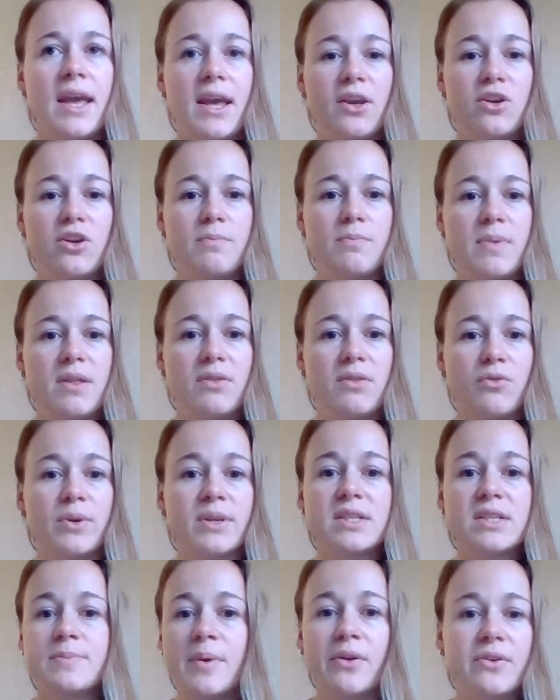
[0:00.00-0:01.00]
it could be through
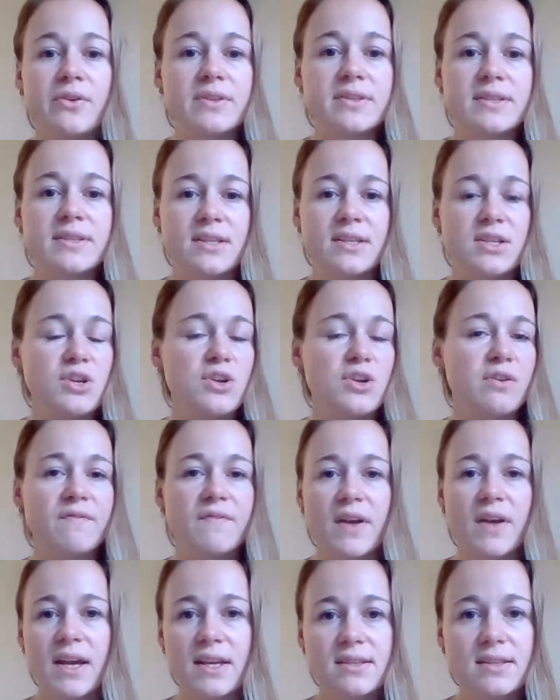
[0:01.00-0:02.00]
experiences at
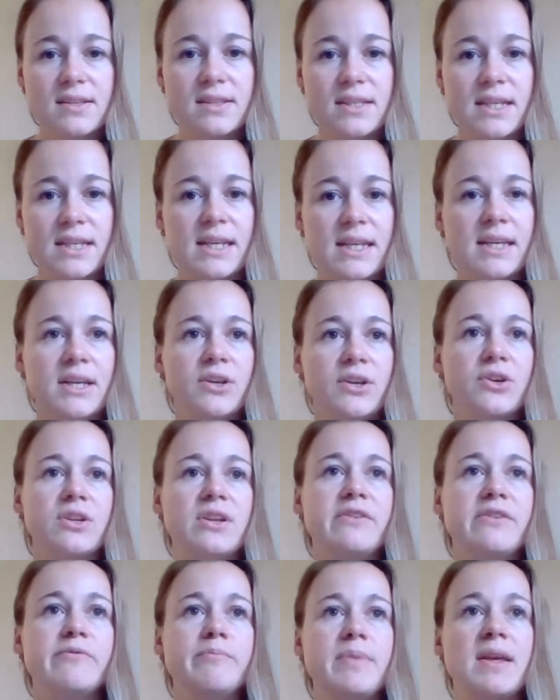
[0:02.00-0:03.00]
university, it
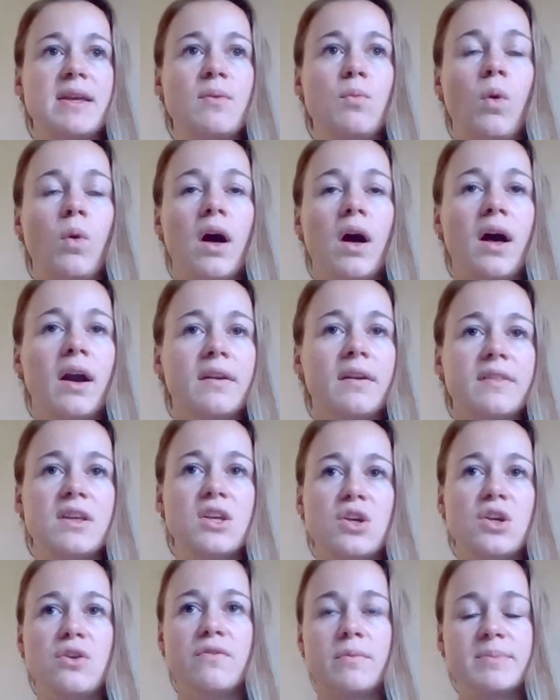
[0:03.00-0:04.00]
could even be work
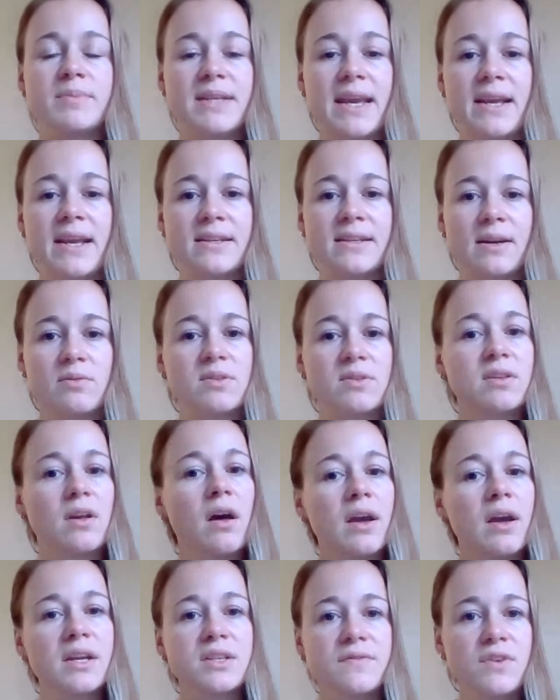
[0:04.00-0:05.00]
that you've obtained
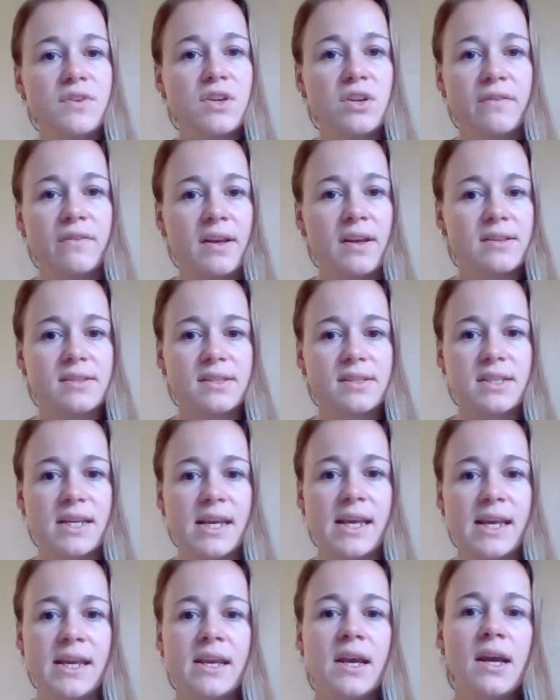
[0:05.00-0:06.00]
outside of
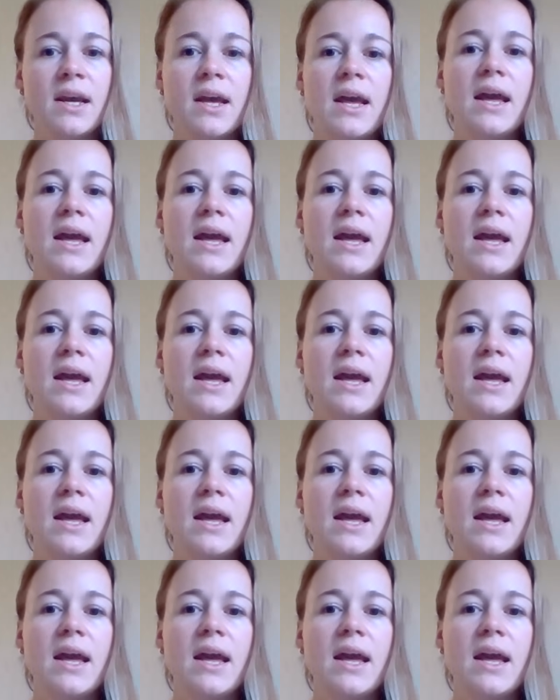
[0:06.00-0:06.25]
university.